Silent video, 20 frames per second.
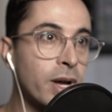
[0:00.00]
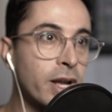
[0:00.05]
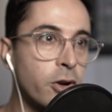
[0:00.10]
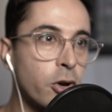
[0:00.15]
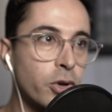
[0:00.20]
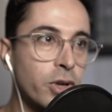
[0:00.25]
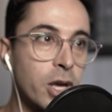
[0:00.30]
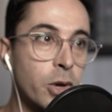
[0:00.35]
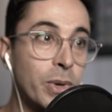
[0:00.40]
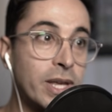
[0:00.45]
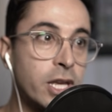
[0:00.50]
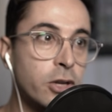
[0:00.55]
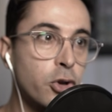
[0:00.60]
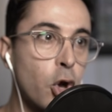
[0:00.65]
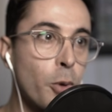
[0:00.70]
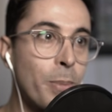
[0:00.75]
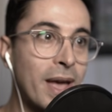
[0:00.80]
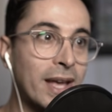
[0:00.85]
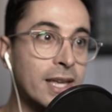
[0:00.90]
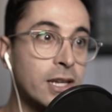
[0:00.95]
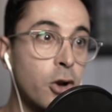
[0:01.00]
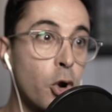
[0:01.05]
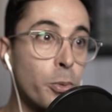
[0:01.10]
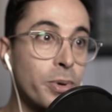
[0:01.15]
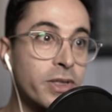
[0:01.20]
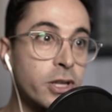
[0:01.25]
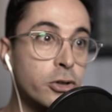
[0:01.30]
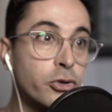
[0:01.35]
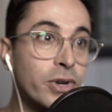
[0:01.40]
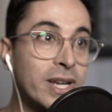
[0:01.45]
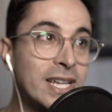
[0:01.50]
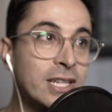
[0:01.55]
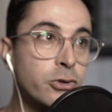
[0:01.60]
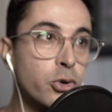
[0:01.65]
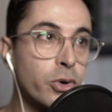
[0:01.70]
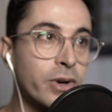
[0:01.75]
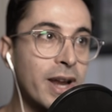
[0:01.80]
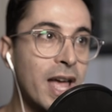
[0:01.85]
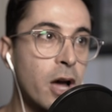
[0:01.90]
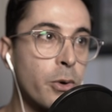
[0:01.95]
Okay, we can go back and open the green door
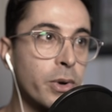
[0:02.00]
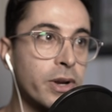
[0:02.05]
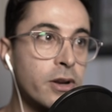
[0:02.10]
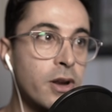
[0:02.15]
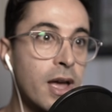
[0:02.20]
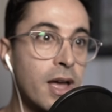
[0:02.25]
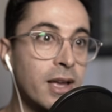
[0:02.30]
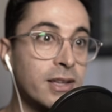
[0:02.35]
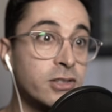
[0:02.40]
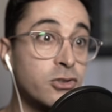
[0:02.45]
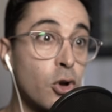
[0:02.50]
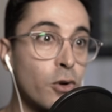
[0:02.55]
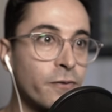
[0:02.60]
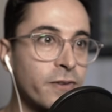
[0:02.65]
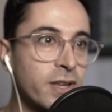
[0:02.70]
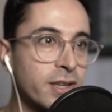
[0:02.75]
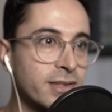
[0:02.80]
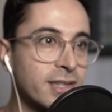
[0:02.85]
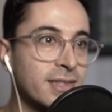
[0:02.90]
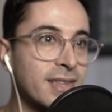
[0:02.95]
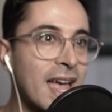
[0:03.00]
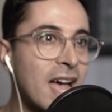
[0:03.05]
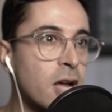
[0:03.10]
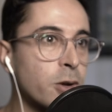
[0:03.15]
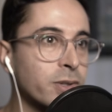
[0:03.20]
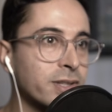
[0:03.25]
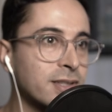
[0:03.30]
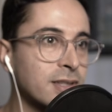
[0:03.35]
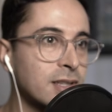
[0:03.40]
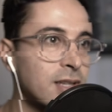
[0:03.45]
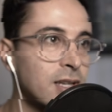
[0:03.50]
now in Zeuss house.